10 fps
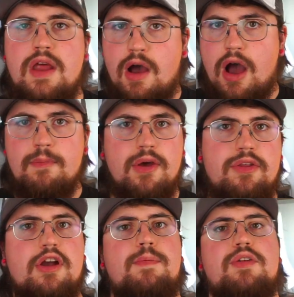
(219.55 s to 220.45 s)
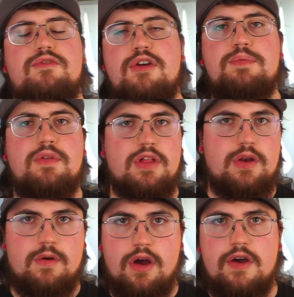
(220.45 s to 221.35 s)
Now, I'm going to talk about scripts
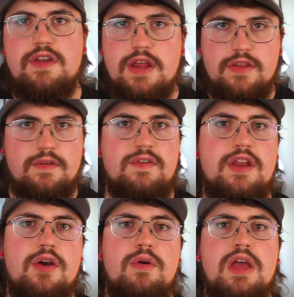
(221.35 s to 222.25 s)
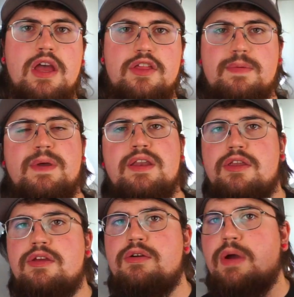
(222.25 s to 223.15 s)
later on in the video and explain
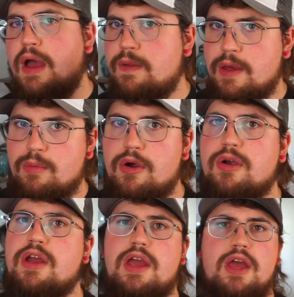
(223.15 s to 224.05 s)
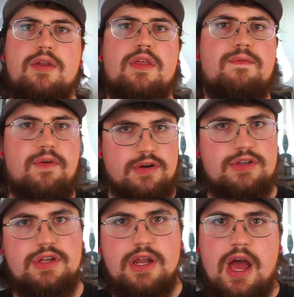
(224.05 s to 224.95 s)
to you how they work and the
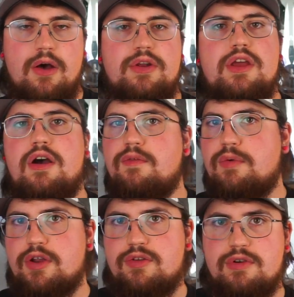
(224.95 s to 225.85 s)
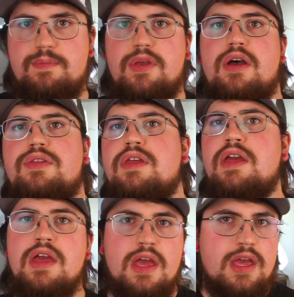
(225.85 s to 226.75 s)
functionality of what a script does
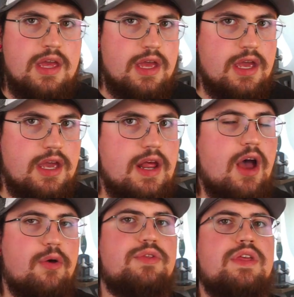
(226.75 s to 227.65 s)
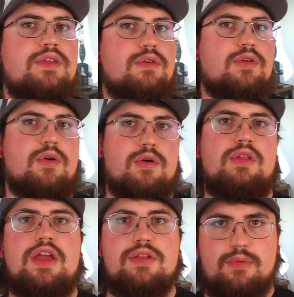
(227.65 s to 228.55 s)
and how this
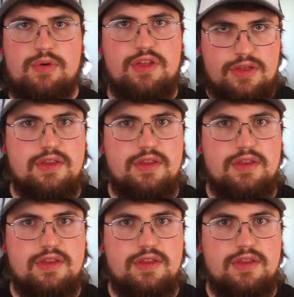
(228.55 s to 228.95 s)
correlates with this